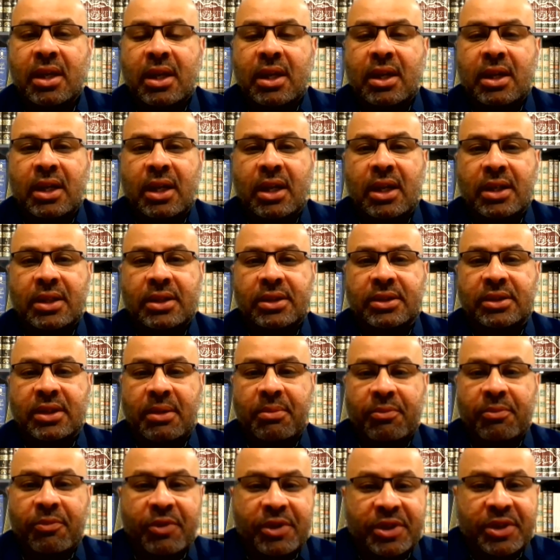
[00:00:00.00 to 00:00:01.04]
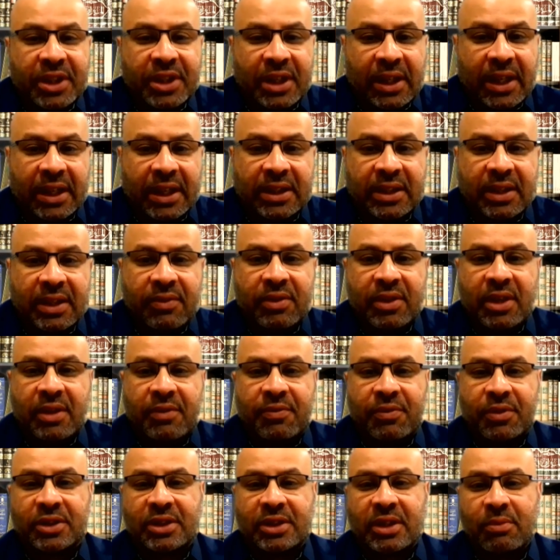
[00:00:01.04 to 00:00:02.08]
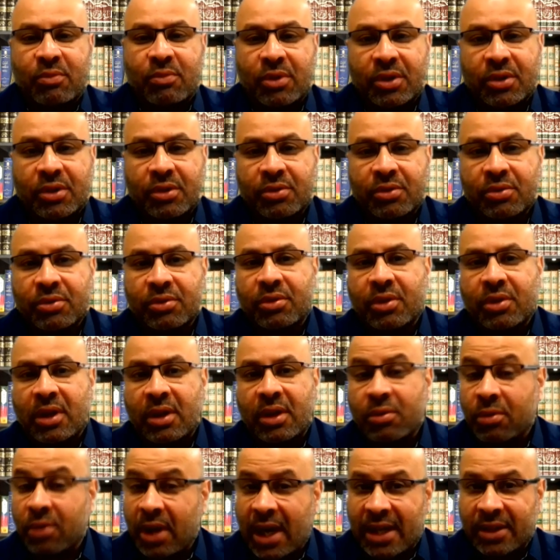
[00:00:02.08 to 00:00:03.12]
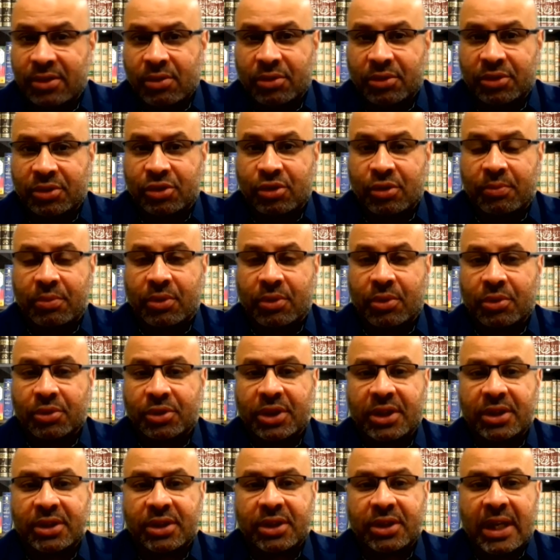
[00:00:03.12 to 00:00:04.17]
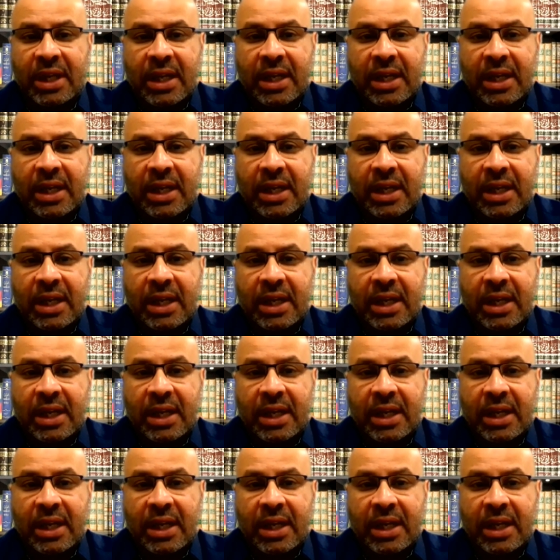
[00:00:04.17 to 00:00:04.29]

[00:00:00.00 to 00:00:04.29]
uh, some physical activity for someone who, who has osteoporosis?